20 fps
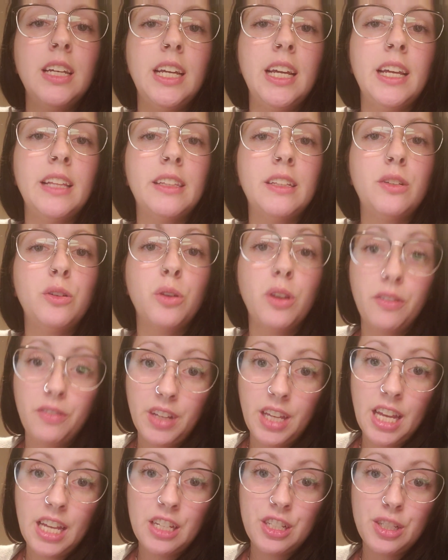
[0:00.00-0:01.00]
hit the
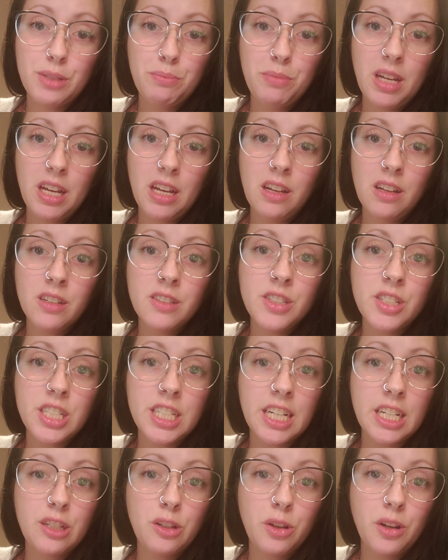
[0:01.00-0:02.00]
notification bell so you
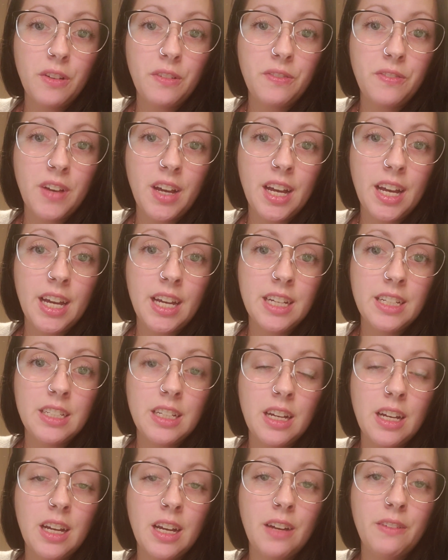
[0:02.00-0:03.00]
get notified
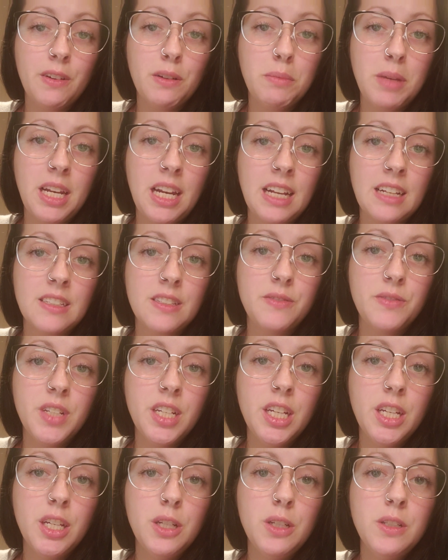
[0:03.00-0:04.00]
for my next
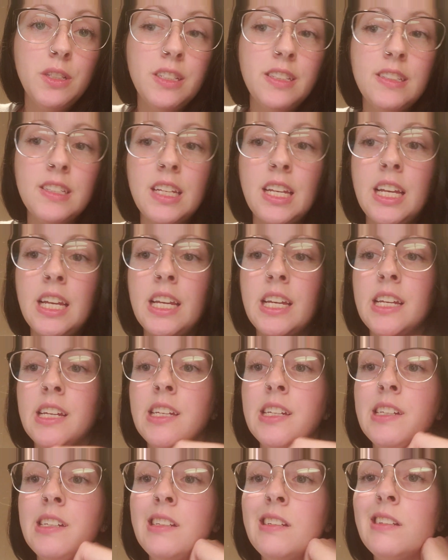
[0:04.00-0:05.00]
videos.
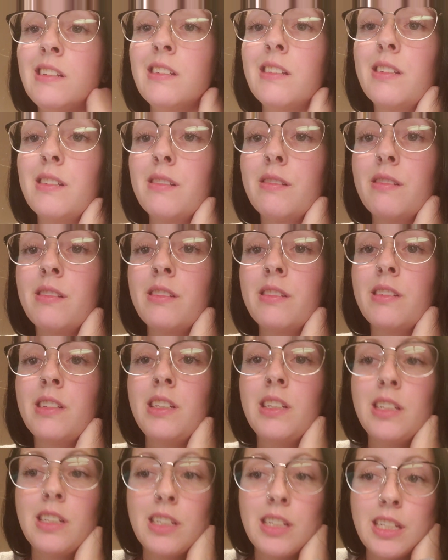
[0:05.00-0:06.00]
And
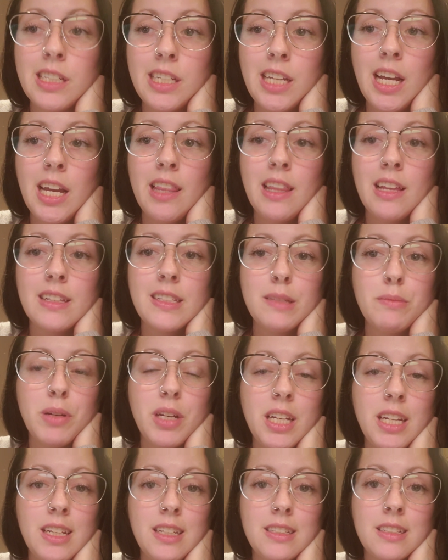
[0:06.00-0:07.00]
yeah, that's
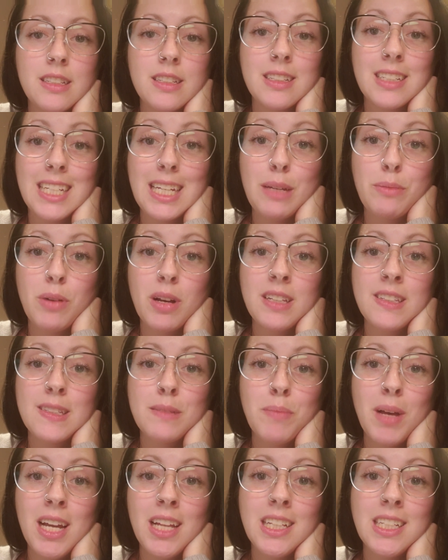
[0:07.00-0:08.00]
about it. Keep on
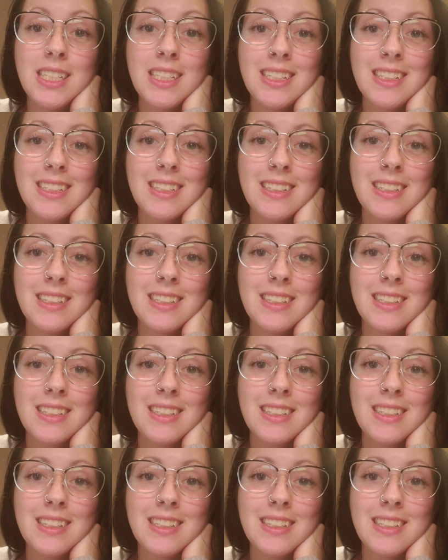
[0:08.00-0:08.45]
smiling.